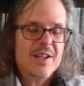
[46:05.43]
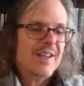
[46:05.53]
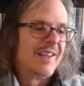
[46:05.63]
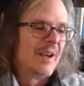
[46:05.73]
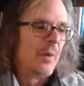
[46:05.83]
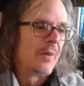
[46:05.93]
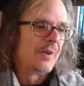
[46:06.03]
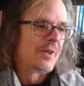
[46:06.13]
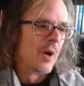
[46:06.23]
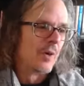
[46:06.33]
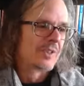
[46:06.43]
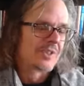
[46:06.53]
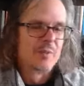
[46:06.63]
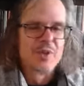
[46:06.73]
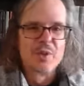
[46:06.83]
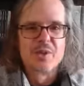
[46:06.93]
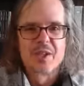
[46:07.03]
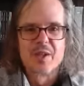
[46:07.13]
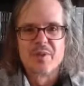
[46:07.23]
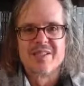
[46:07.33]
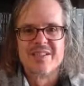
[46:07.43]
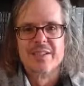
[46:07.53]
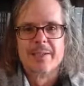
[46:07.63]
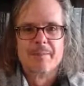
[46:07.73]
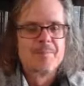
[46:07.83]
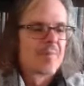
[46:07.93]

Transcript: you know, there's always someone who's going to be silly.